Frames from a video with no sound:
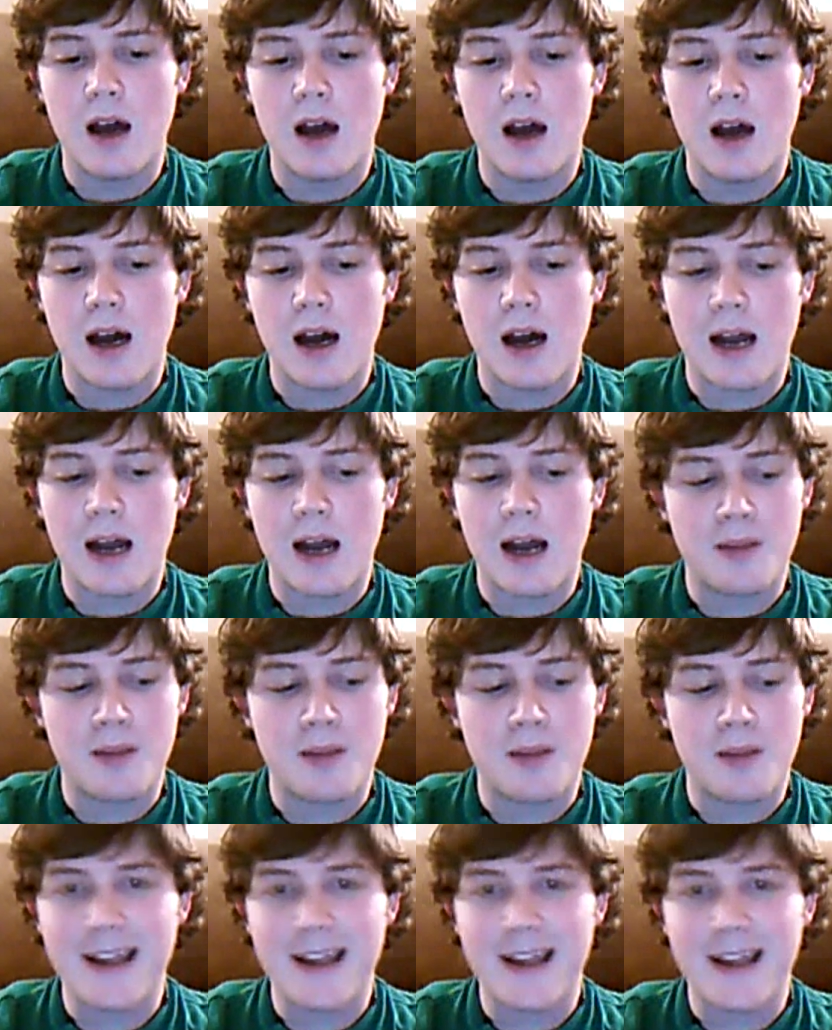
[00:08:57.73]
I
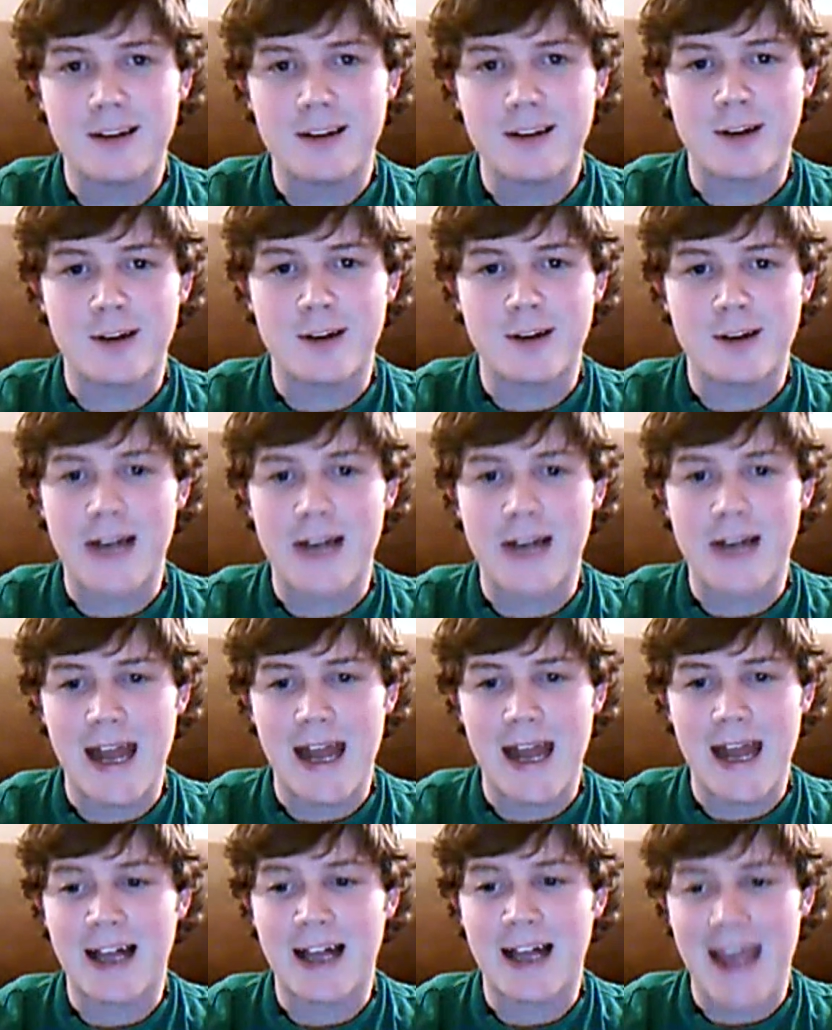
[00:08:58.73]
planned on starting it at
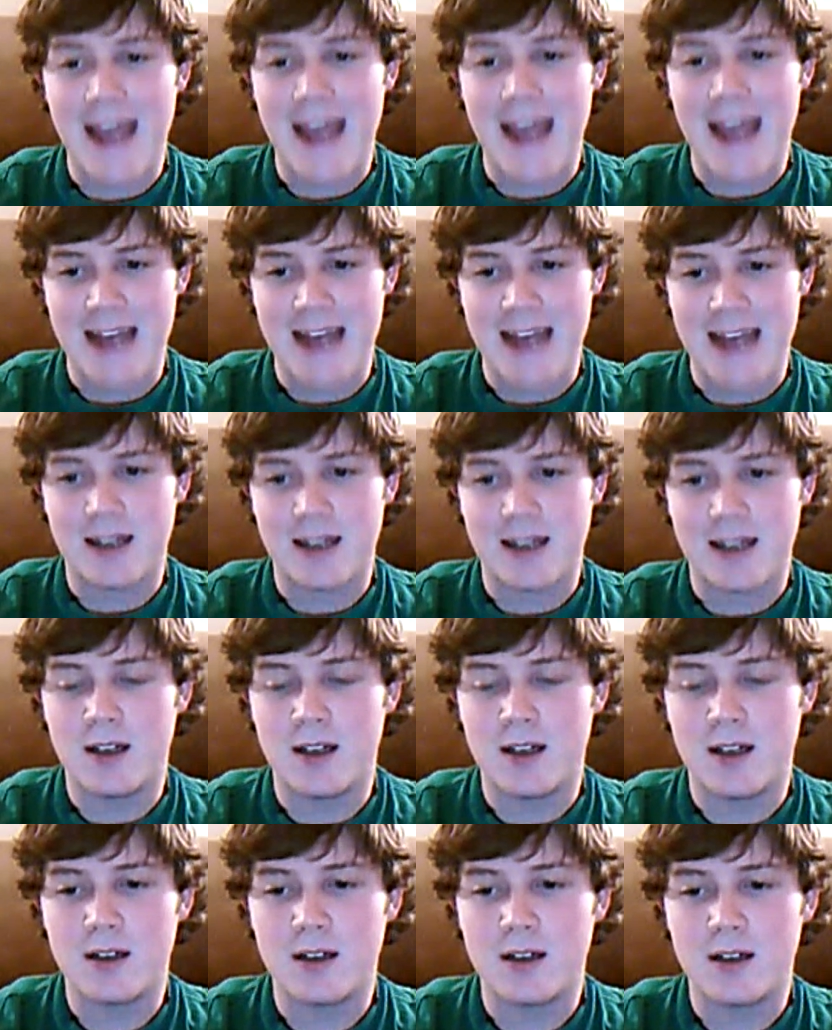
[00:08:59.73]
like 8.
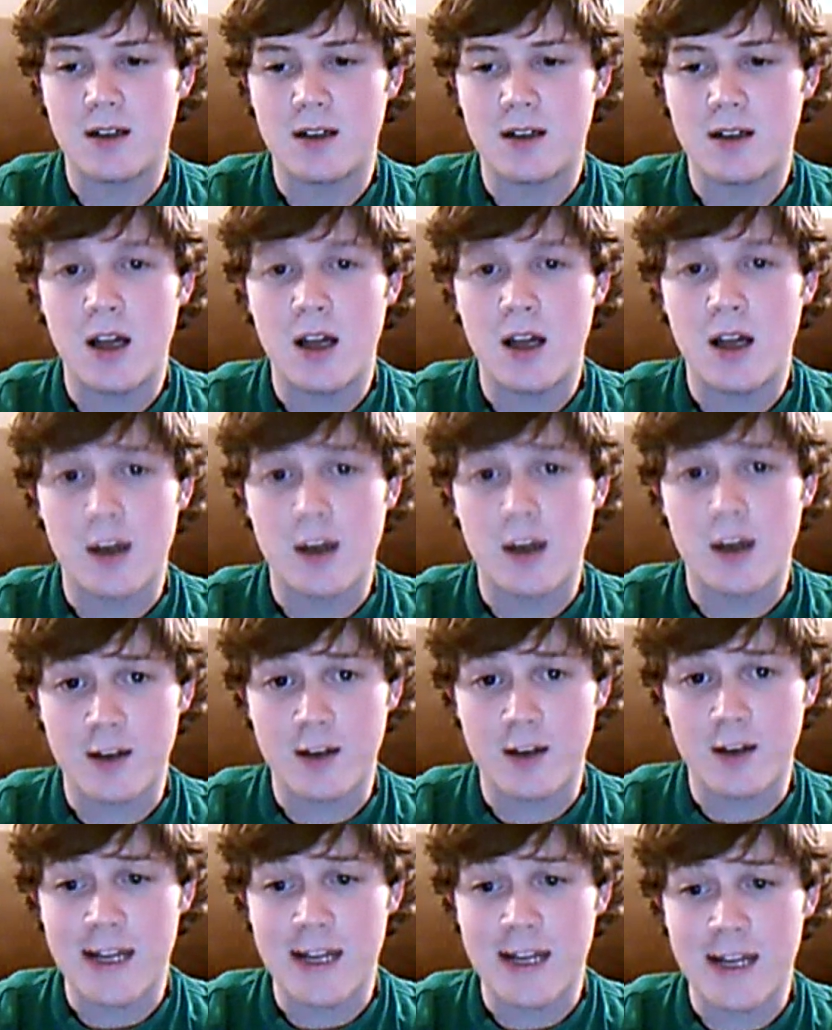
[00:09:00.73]

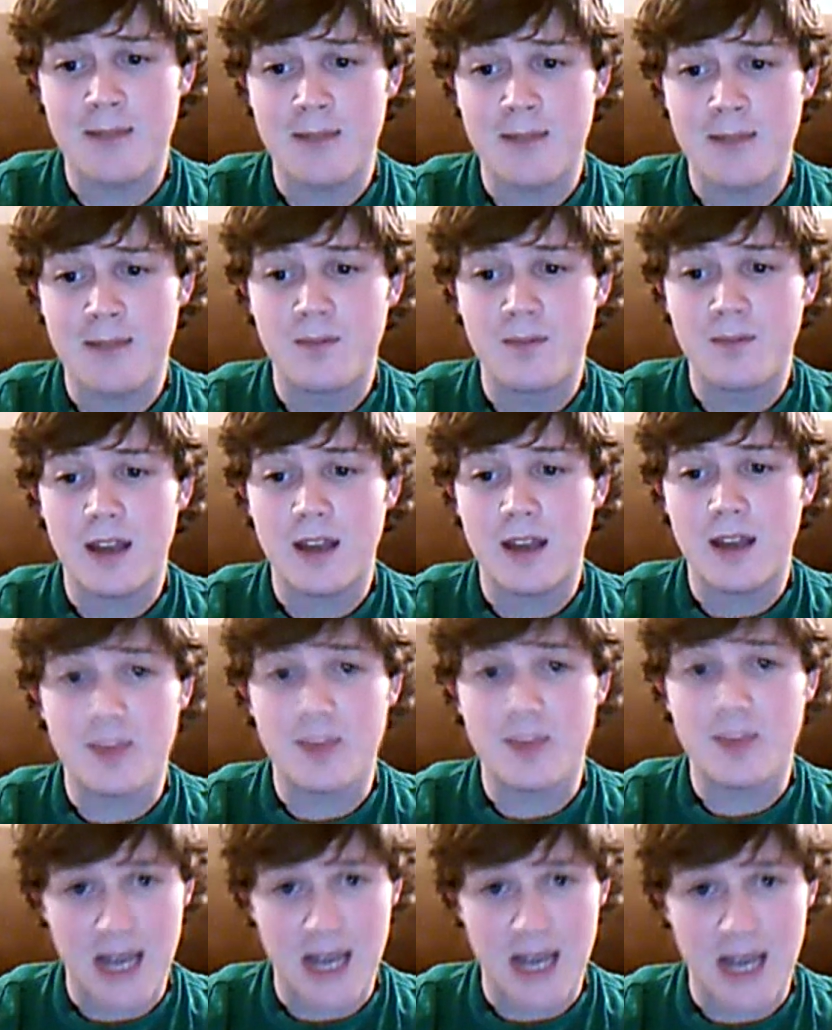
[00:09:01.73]
Currently, it's midnight.